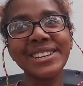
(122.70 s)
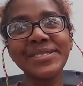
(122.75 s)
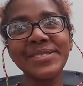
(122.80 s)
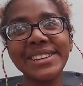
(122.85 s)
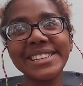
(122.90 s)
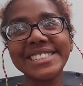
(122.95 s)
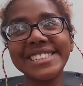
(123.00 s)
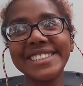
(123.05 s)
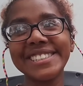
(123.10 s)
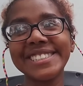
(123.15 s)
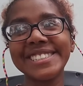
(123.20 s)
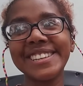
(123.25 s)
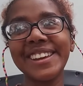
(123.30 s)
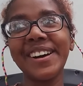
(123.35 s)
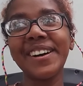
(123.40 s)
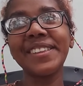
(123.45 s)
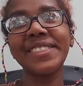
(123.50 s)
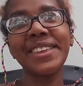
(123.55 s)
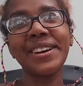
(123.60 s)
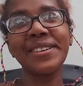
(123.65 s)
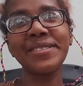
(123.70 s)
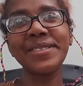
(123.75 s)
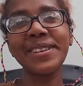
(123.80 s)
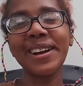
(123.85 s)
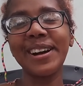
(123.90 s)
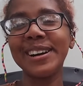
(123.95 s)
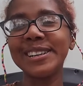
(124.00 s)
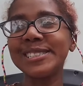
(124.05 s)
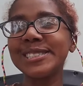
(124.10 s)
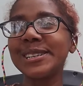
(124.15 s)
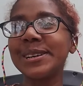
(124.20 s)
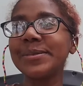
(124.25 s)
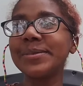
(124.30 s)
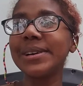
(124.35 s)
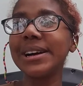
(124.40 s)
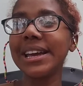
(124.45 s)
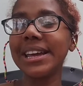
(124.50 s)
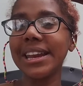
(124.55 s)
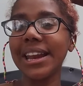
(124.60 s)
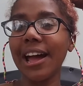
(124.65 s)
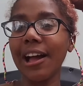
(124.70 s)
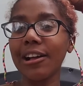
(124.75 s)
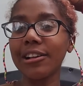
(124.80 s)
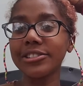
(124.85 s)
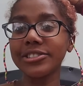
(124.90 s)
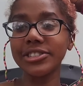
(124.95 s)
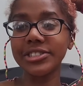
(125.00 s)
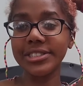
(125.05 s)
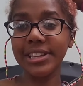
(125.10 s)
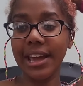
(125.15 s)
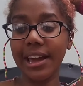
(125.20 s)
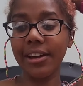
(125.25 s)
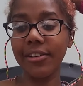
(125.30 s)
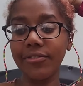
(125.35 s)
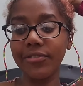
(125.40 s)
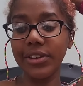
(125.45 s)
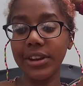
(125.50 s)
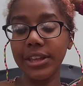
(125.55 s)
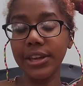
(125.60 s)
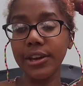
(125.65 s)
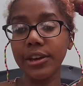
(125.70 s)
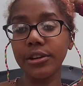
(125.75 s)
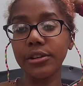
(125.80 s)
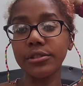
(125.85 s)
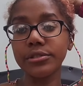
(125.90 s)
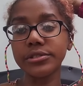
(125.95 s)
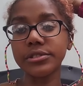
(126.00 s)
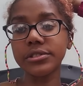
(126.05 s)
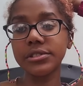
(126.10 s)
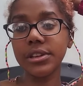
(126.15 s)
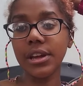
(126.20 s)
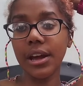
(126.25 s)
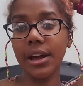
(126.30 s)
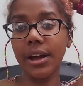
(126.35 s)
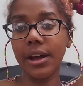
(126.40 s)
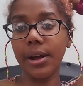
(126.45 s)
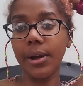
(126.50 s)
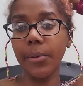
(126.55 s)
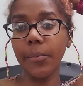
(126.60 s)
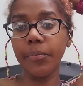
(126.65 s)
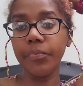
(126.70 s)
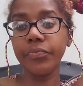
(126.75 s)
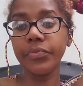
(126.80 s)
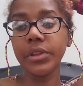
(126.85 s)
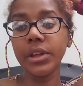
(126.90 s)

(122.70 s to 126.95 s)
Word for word: a big deal to y'all, that would be awesome. And I will just have videos um,